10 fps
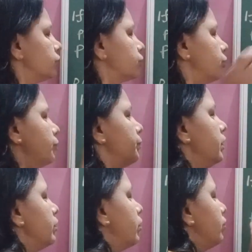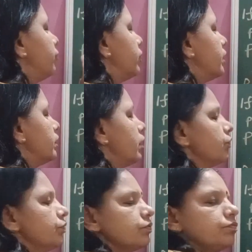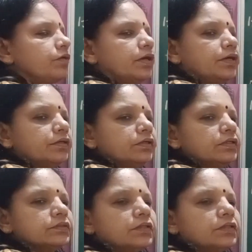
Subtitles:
So P of 1 how to find?